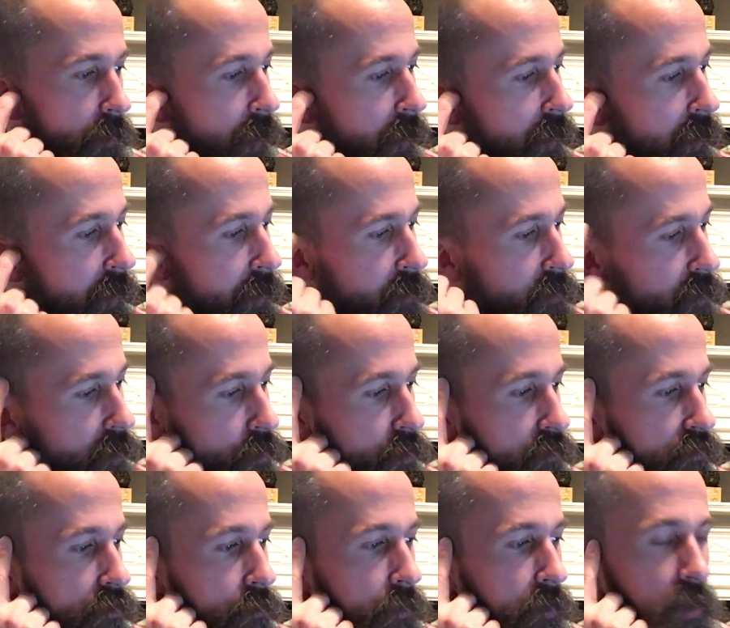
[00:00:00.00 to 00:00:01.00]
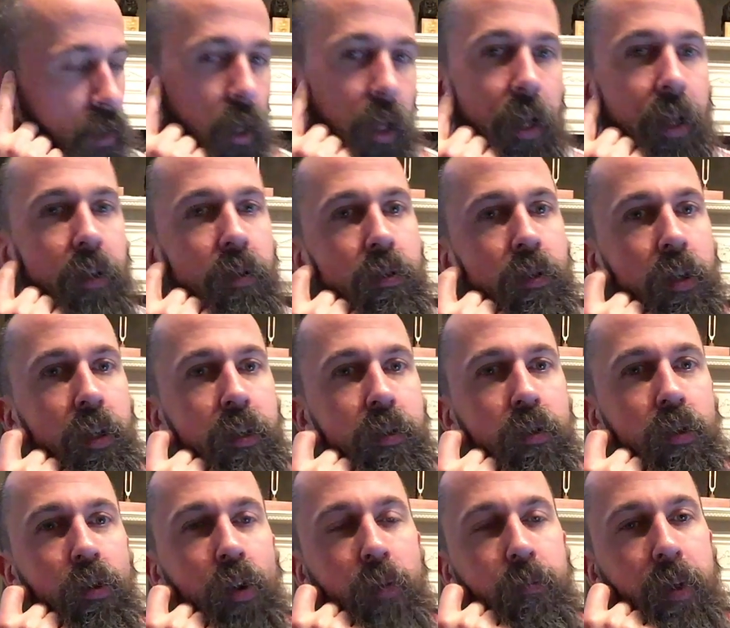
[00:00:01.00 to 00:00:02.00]
And Liz, who is Rupert's Land,
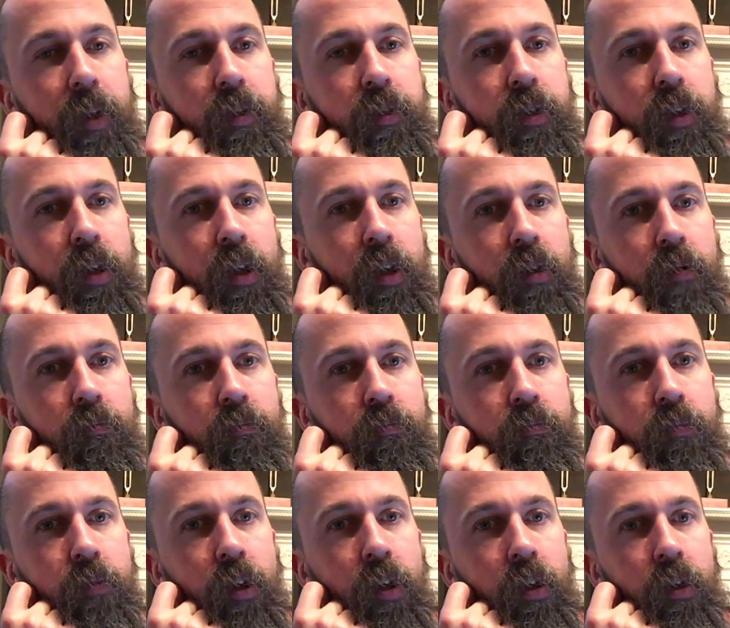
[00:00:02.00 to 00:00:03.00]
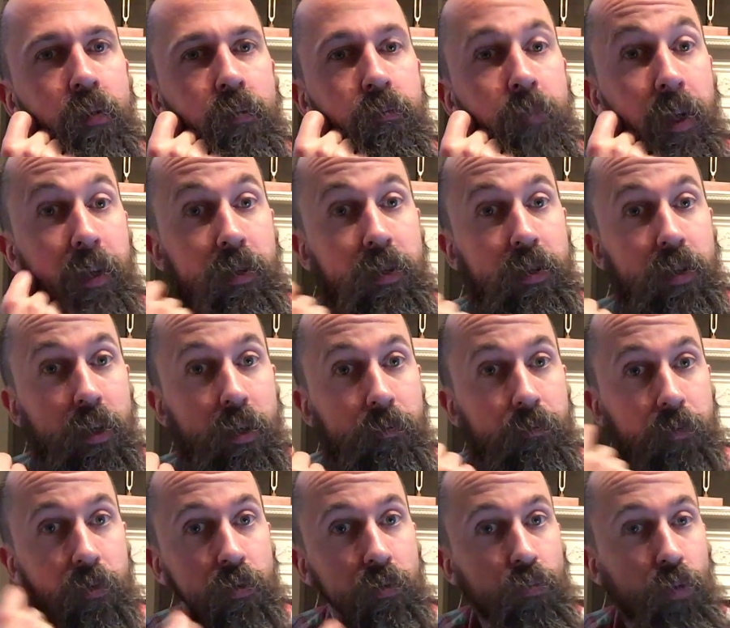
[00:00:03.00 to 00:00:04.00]
Liz, who I met in Manchester,
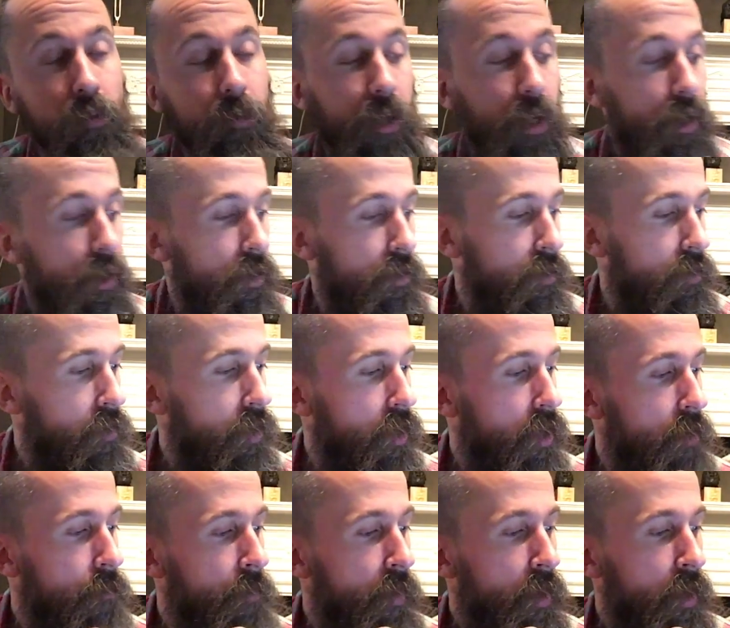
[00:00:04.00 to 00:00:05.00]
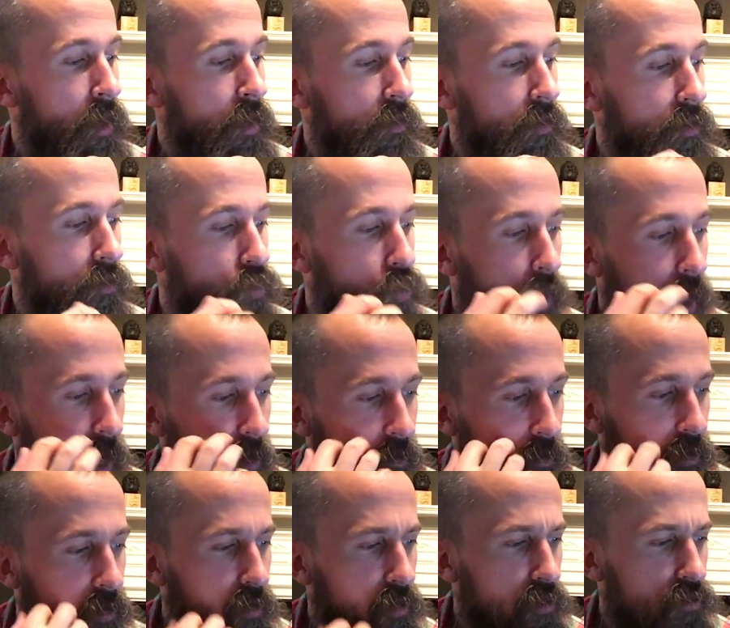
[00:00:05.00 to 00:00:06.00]
she's in one of my classes there, says, where
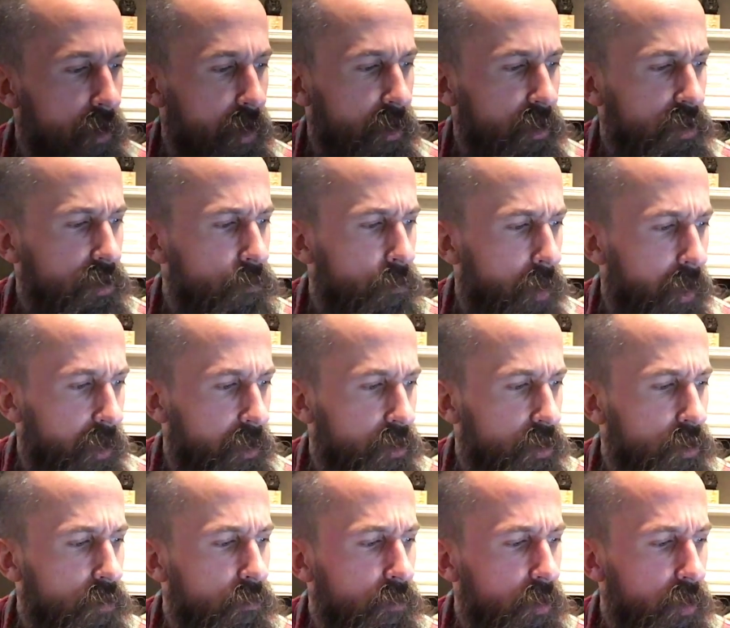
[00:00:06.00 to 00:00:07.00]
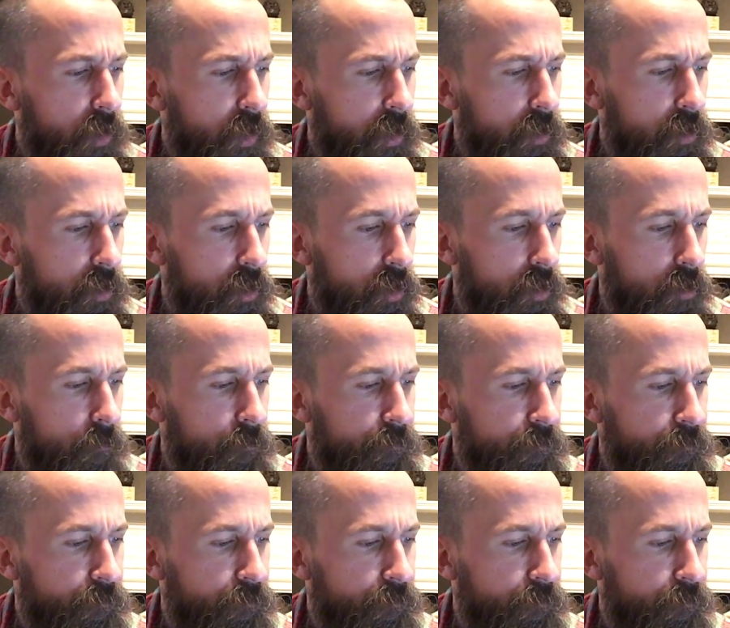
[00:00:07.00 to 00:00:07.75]
is the strangest place you've knitted?